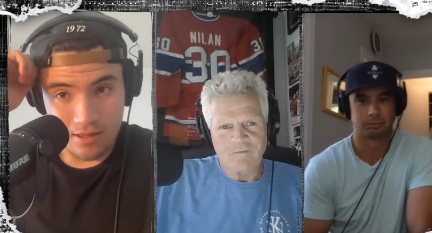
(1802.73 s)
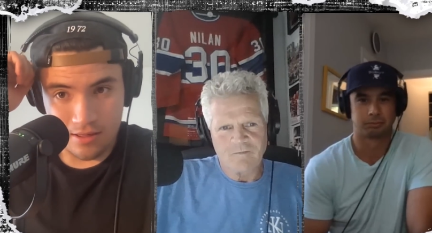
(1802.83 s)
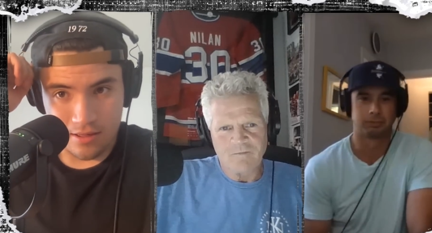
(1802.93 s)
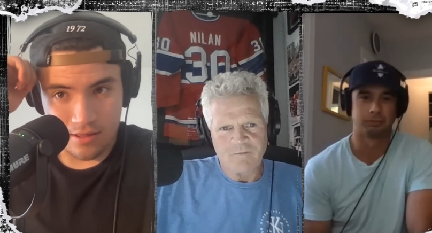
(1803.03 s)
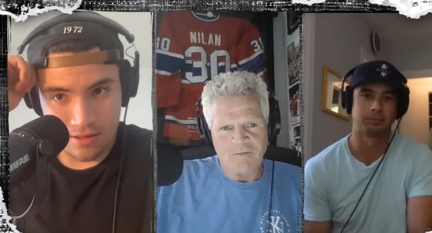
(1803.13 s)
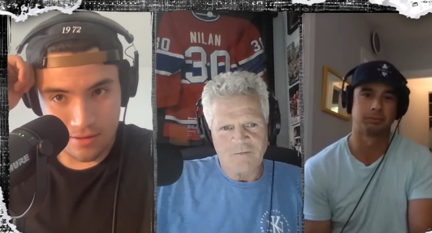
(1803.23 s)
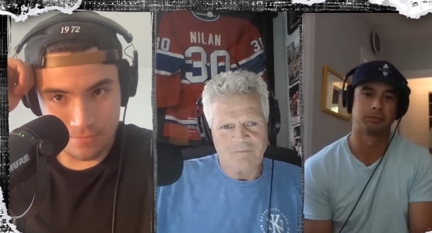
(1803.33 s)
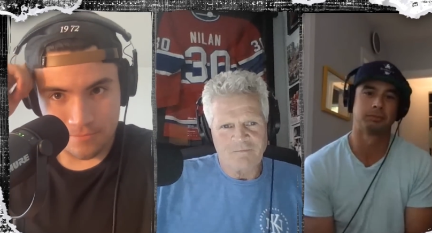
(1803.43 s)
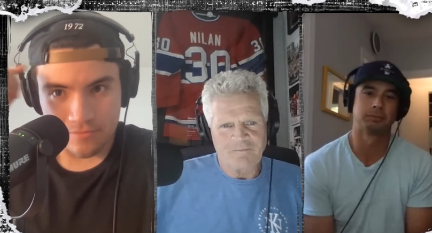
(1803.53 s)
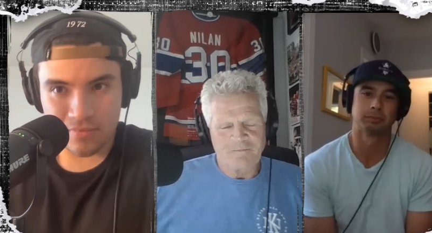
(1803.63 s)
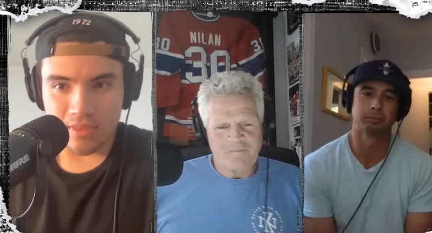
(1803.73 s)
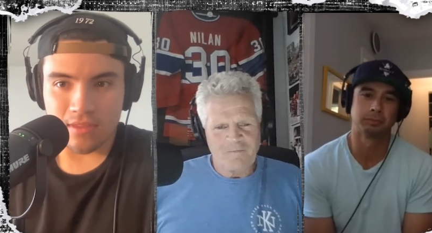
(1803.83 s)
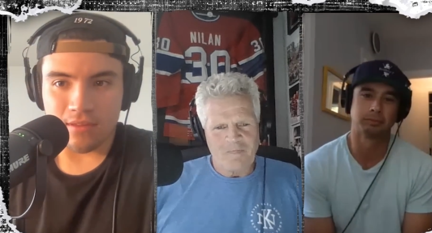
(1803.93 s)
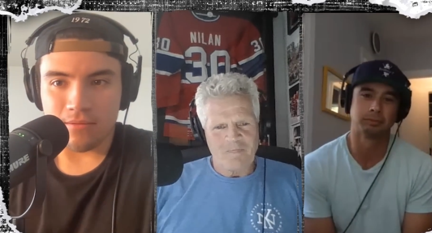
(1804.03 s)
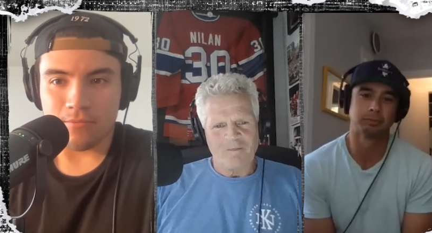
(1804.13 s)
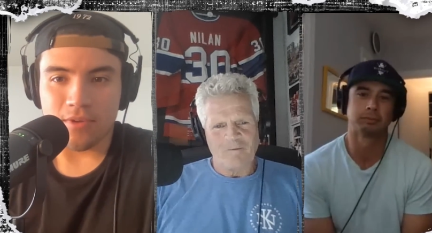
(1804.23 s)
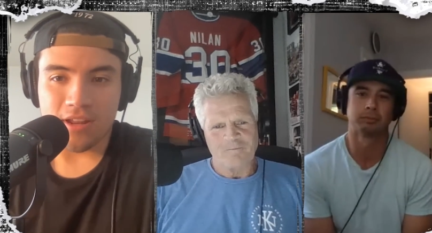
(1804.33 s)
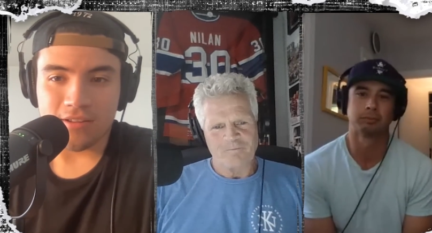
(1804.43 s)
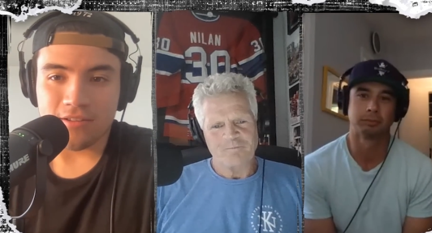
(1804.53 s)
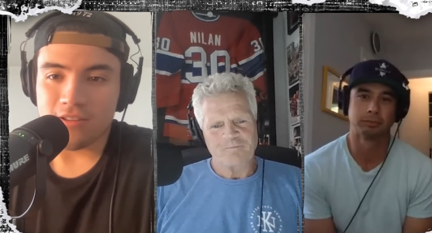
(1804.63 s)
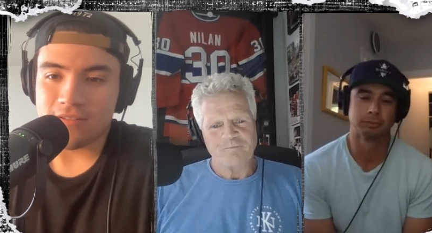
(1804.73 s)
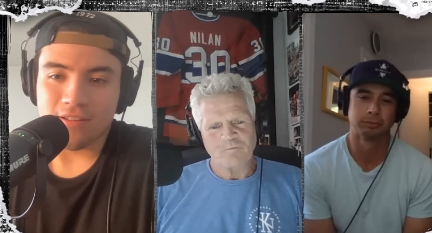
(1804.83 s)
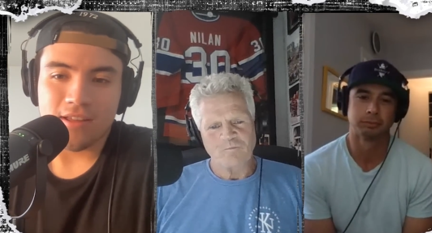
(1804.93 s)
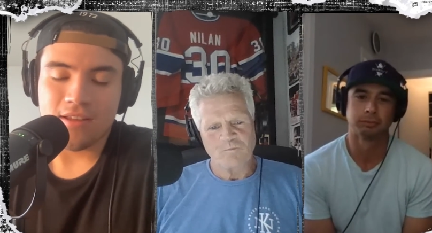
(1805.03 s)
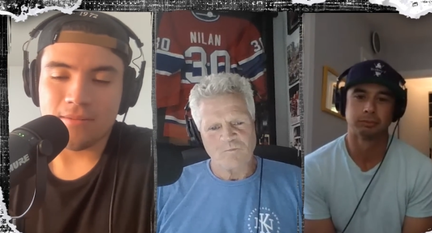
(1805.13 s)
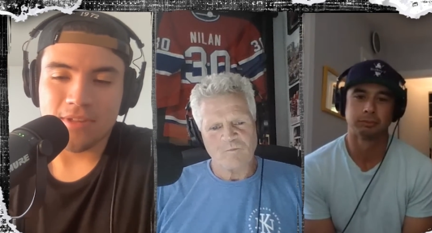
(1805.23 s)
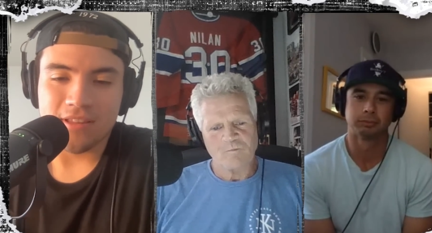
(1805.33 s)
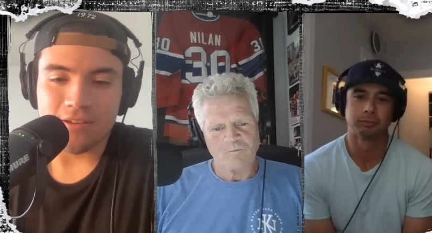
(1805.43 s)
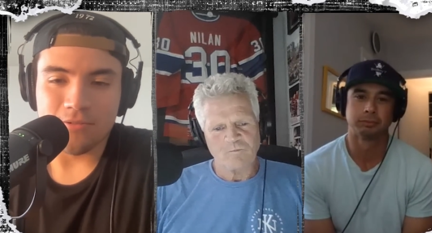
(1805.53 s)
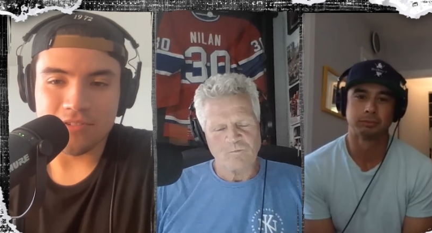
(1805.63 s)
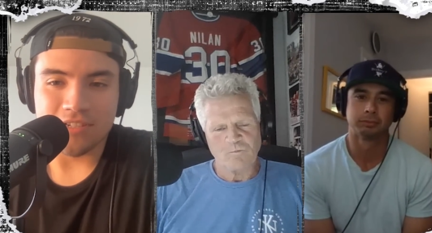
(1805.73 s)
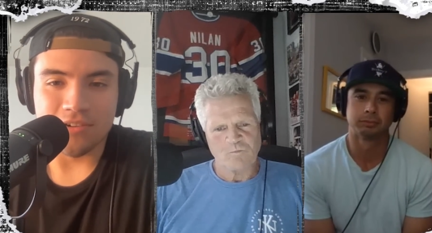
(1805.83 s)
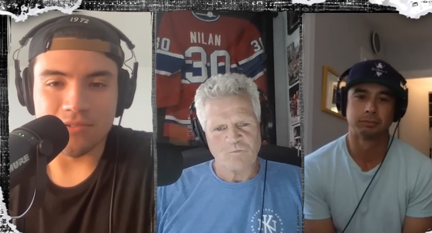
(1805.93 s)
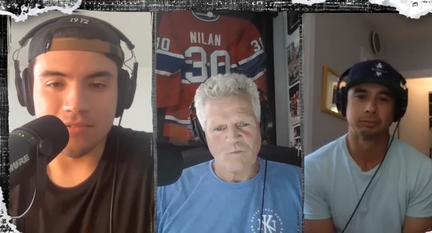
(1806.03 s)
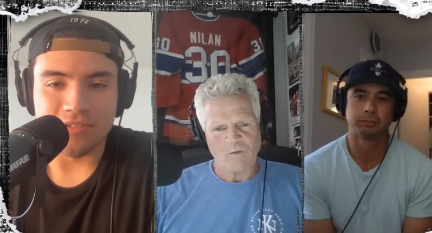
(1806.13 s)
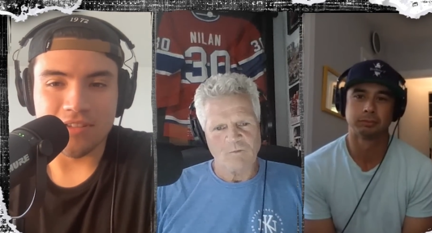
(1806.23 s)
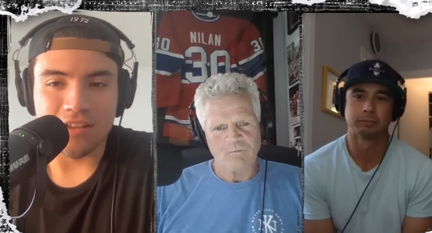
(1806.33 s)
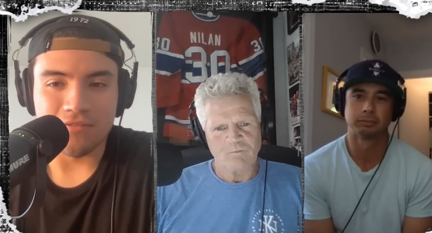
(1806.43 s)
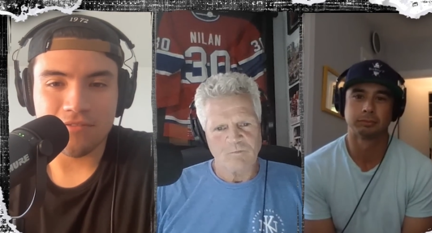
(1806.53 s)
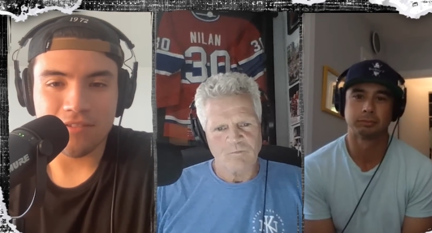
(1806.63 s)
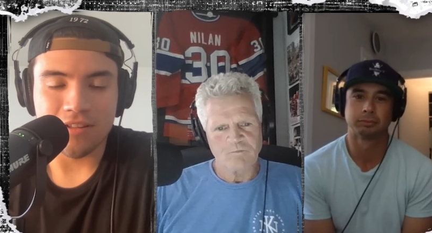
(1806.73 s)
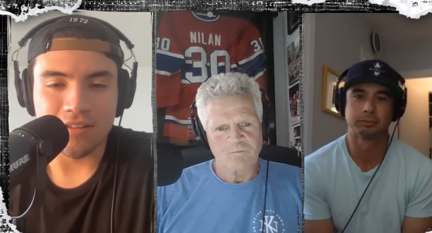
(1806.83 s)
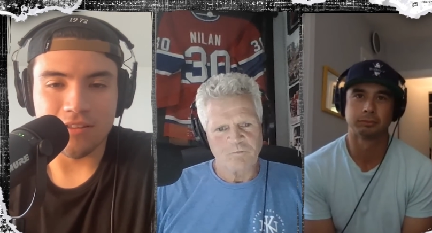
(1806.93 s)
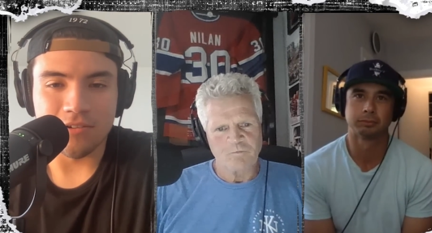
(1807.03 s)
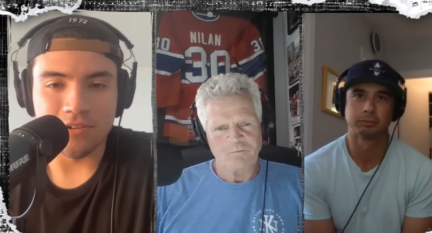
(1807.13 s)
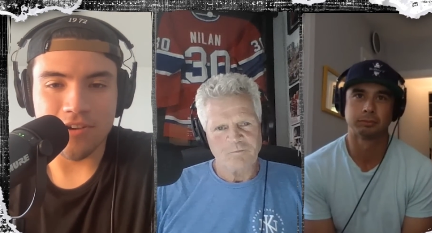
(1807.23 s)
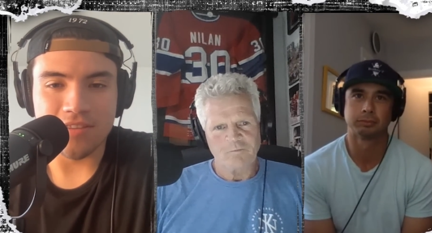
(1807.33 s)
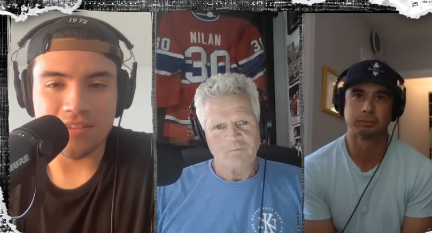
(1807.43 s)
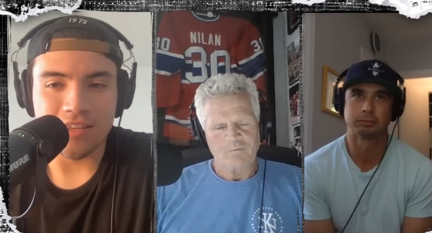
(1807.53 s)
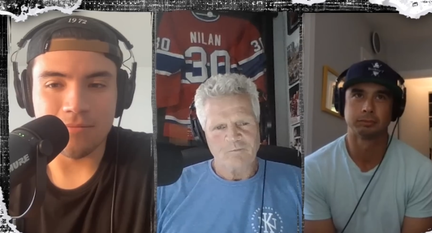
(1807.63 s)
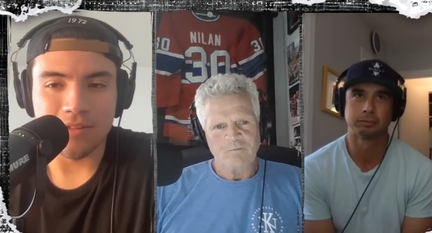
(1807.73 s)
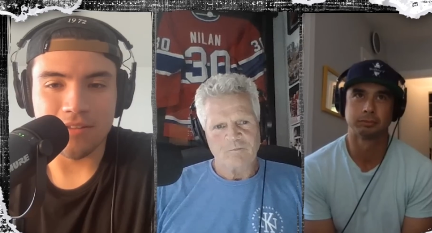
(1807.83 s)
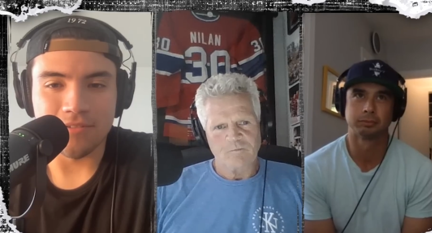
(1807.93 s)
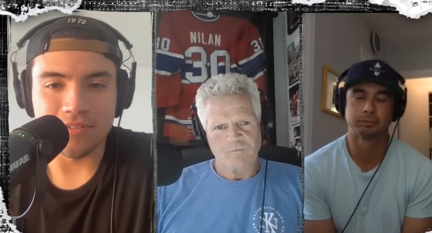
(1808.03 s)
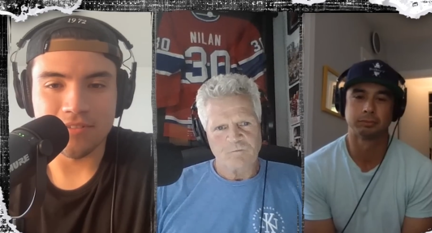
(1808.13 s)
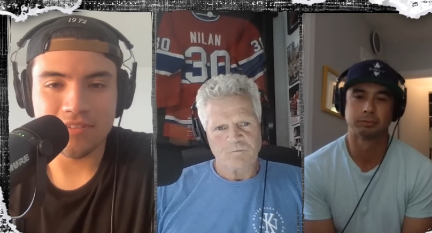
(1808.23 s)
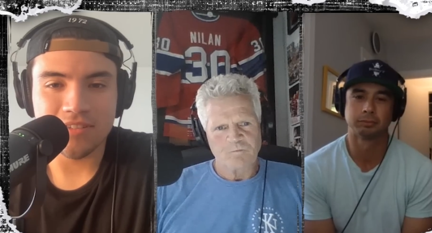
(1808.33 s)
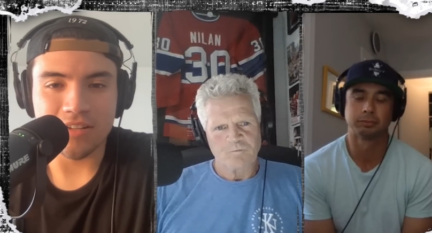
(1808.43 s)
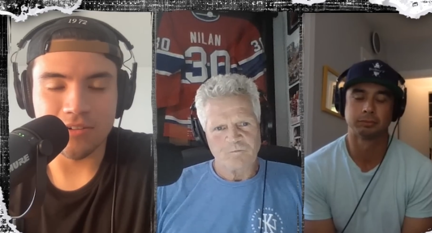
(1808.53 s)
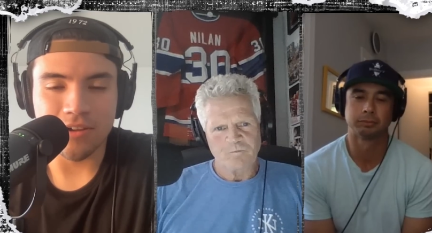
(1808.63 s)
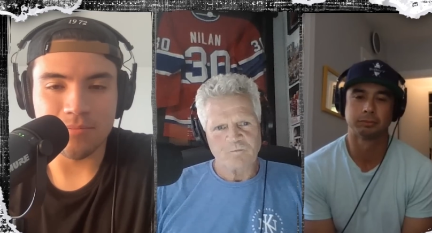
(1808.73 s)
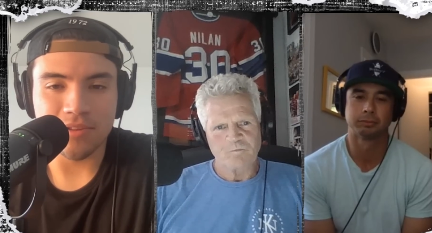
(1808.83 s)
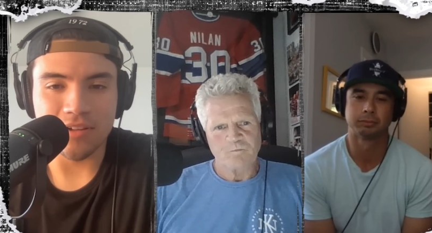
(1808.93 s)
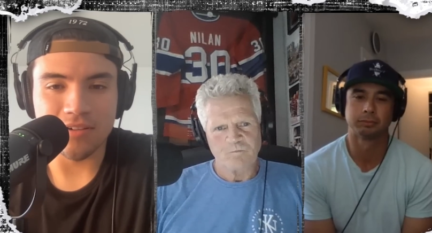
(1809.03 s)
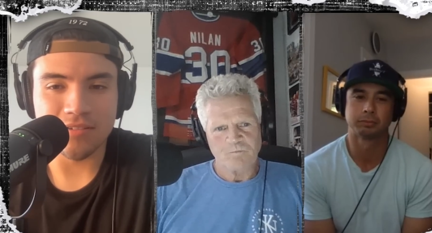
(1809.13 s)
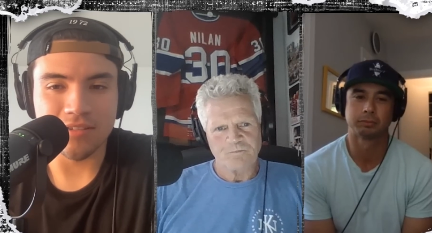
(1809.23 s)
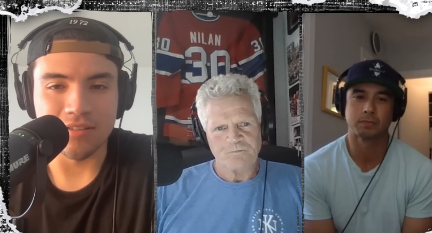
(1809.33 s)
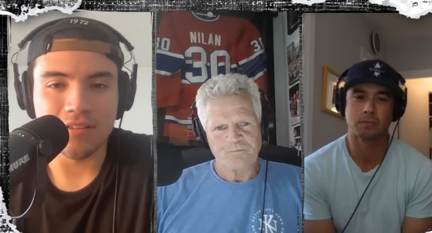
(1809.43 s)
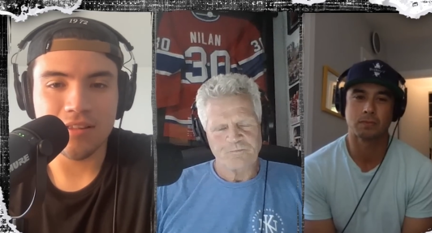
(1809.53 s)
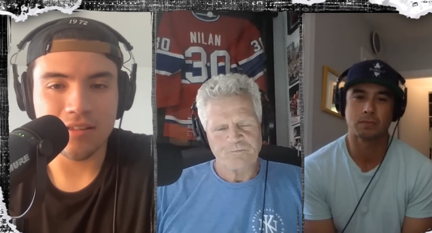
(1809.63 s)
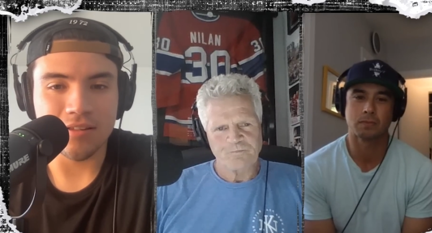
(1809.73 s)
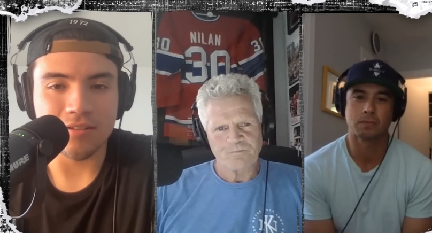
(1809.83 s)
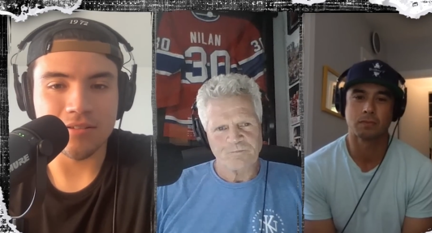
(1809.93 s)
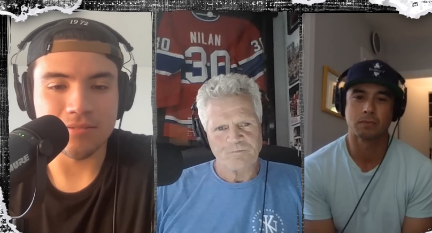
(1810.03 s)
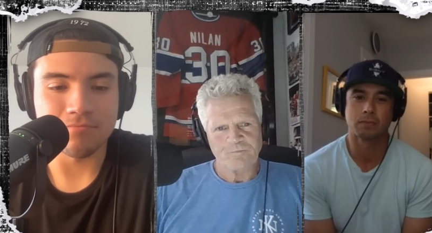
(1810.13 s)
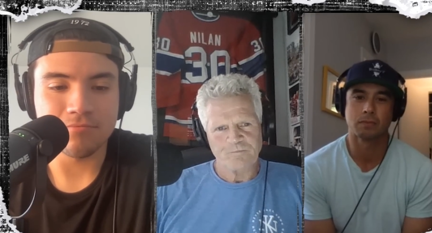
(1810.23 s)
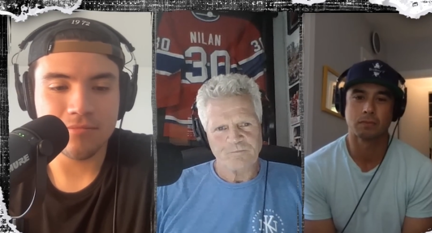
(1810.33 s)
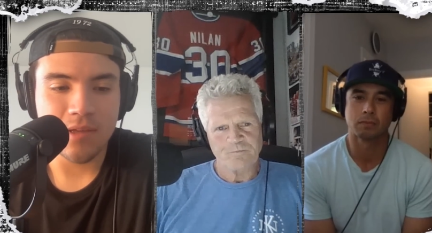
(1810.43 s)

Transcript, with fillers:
Speaker 1: uh, we had a good. I mean, the whole series was tough. Uh, they're a great team. They have a ton of great players and um,